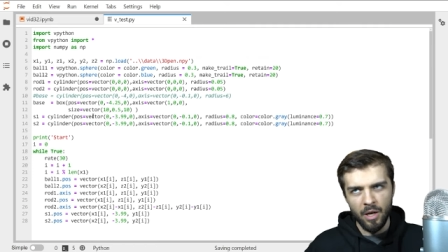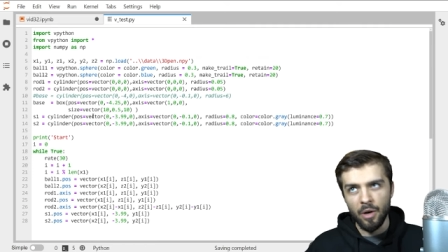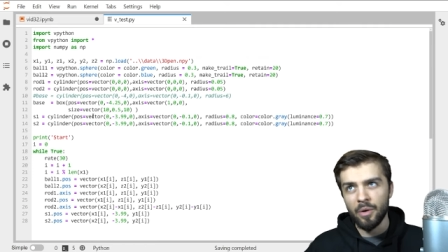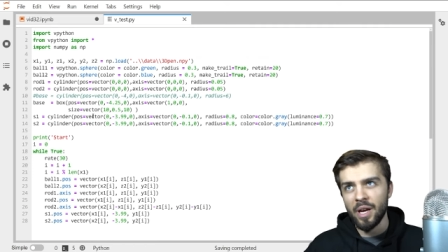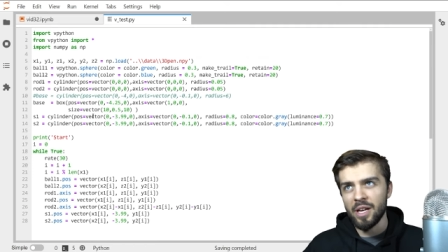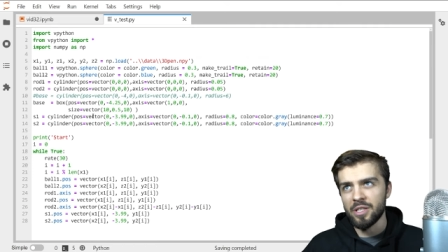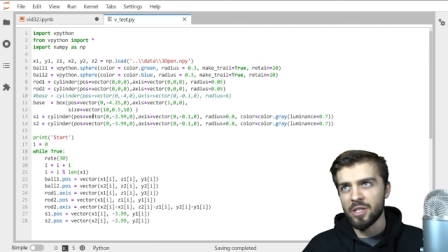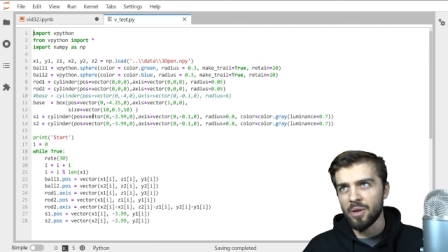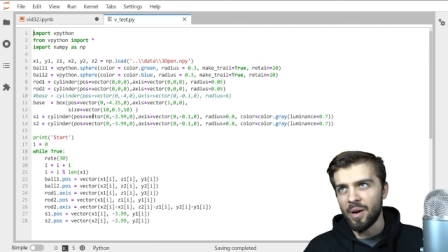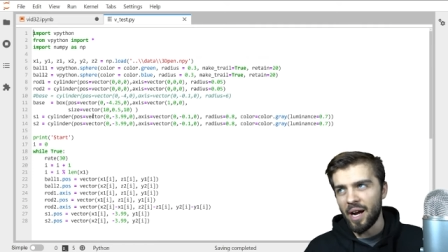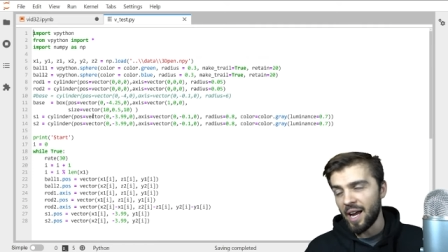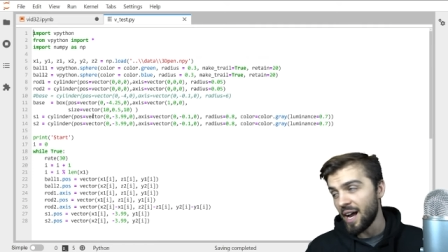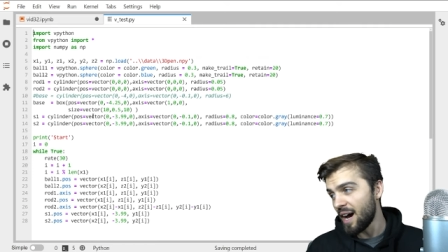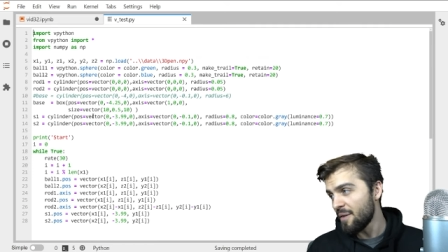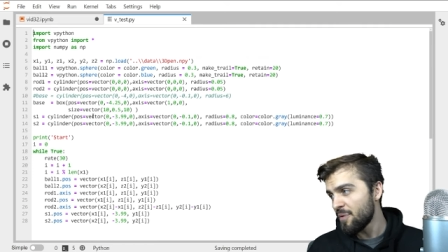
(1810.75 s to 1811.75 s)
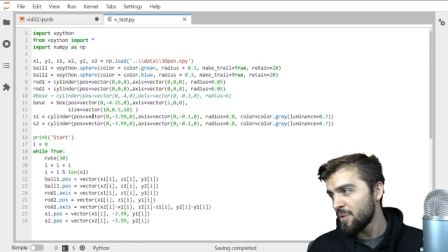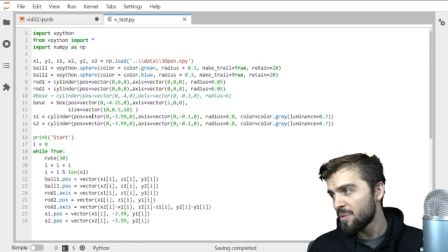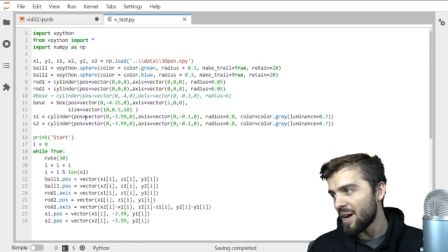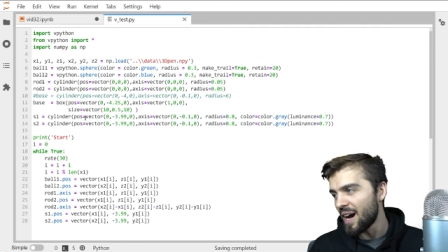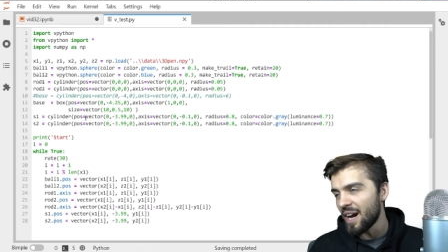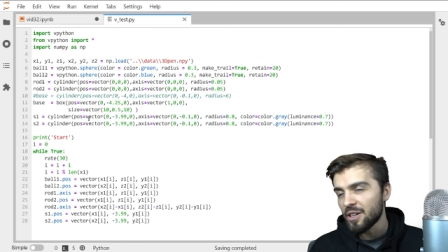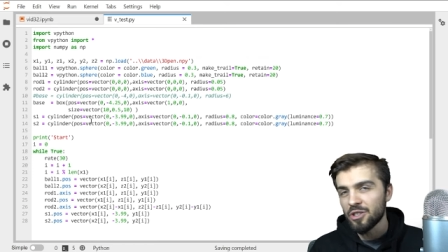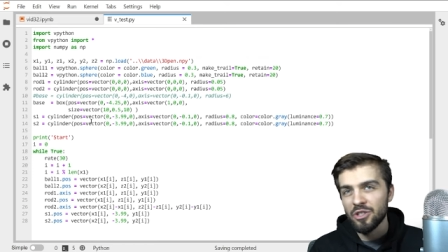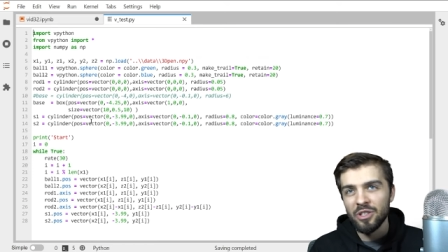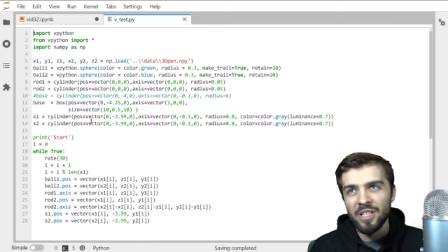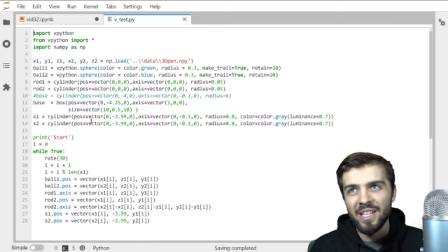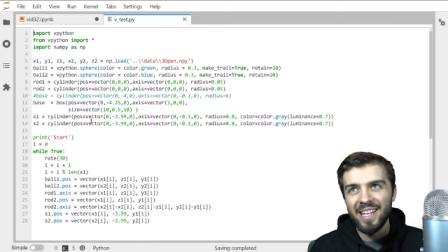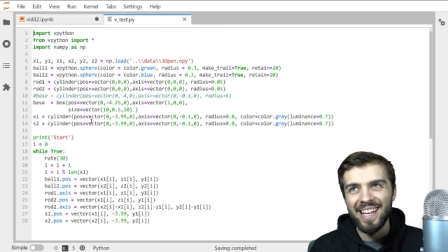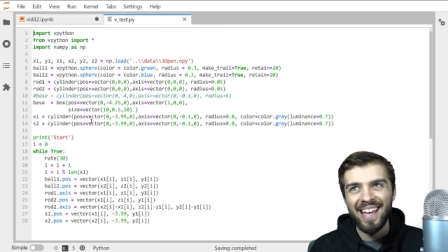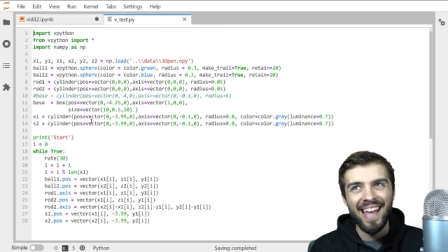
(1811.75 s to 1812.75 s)
Okay, so I haven't
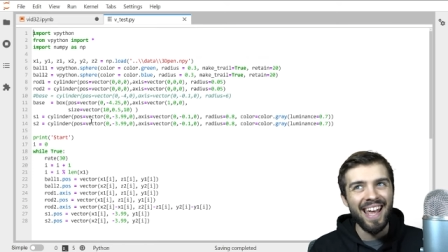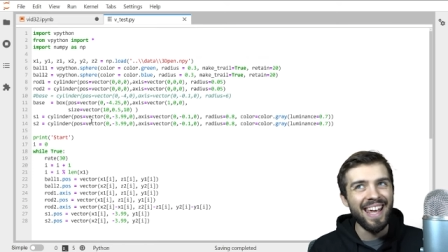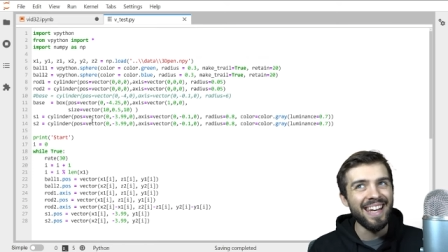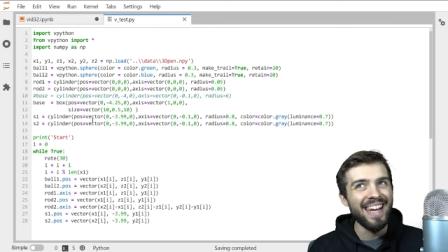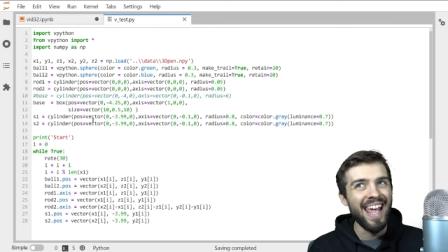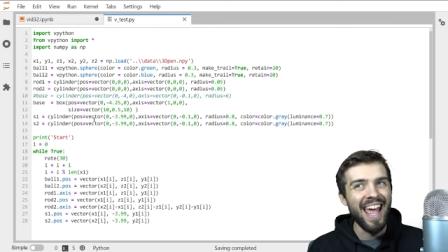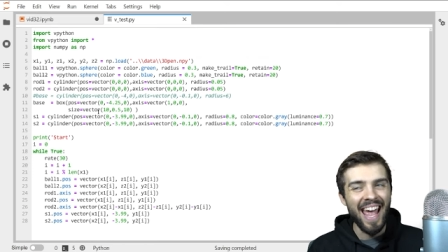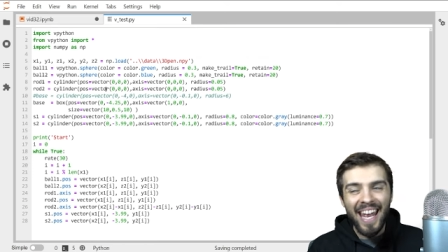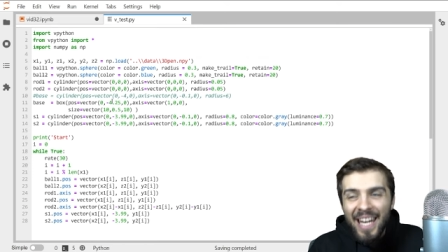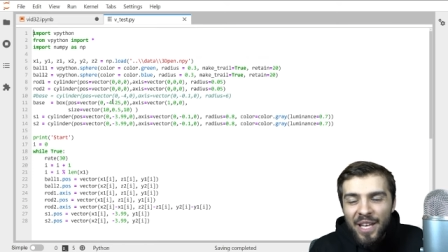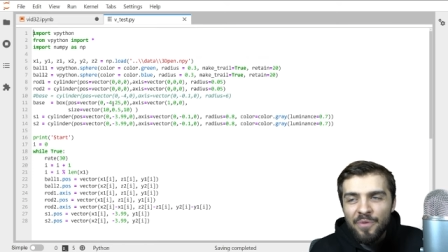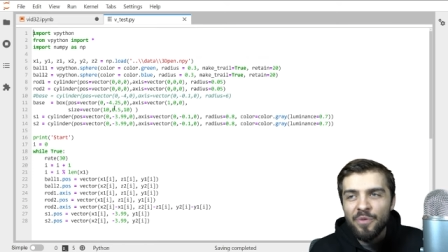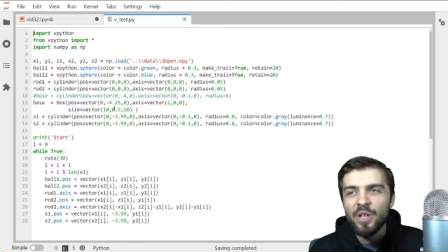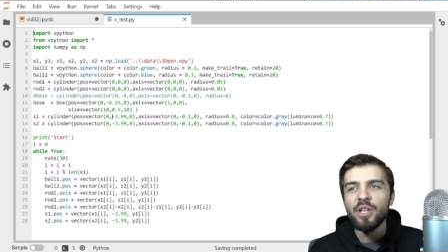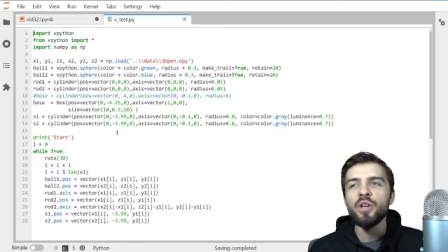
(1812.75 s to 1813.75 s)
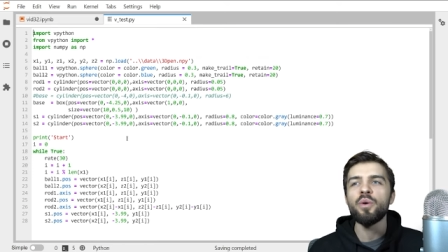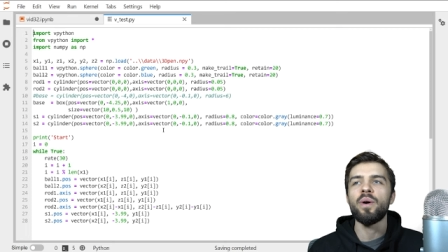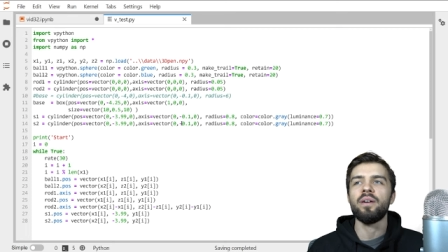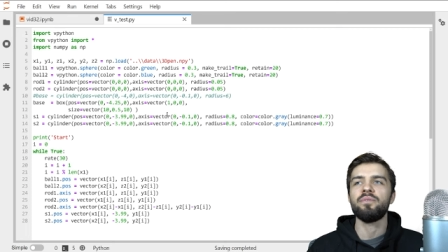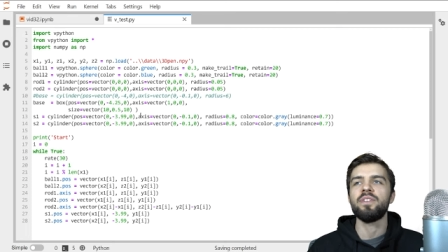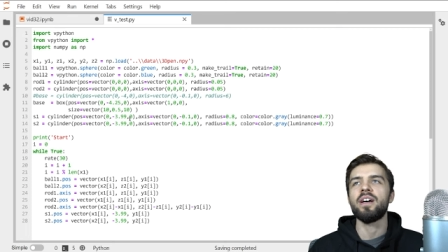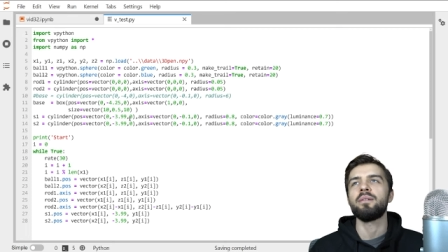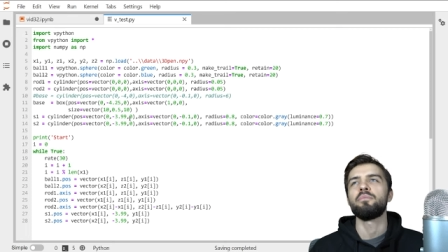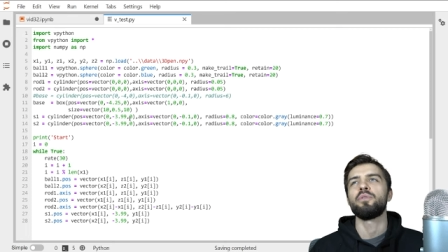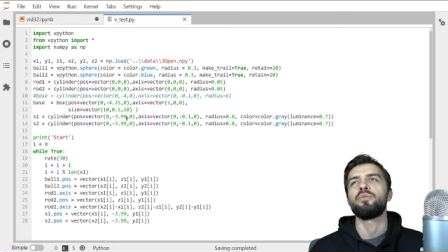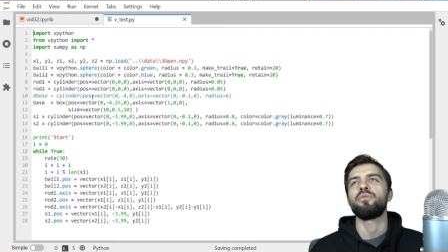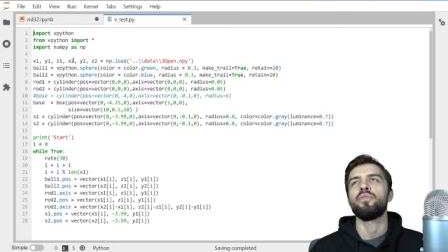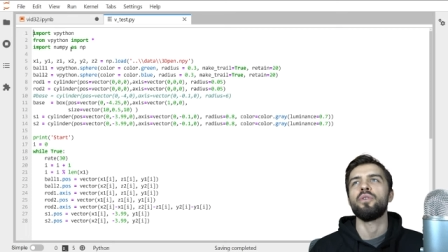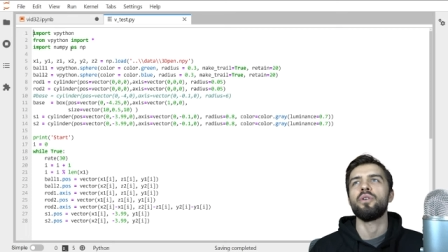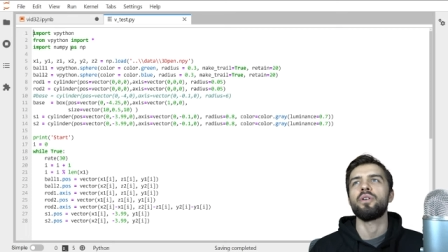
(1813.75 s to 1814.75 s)
actually, in any video I've done
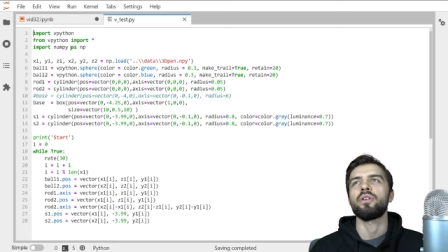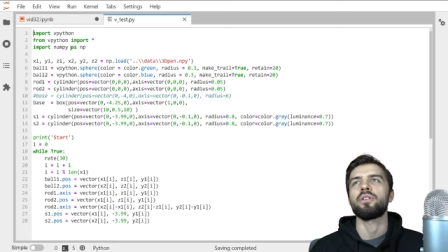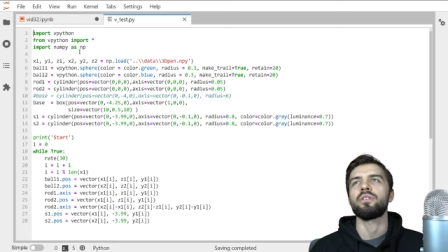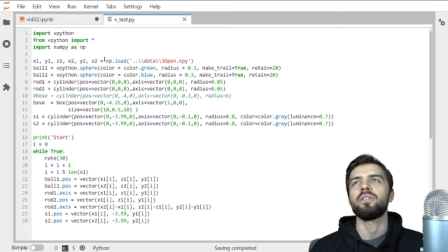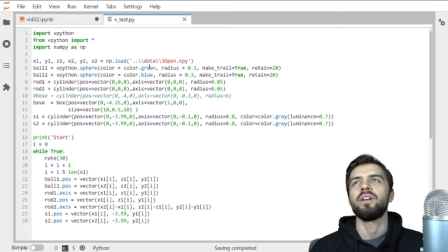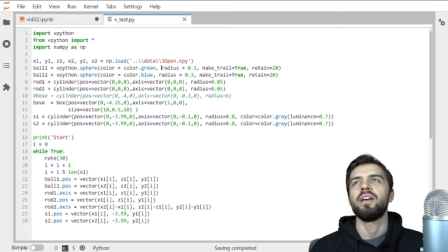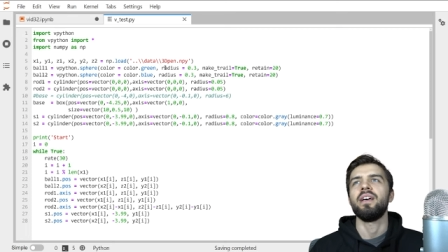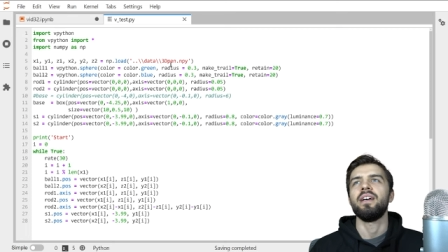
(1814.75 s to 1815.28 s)
before,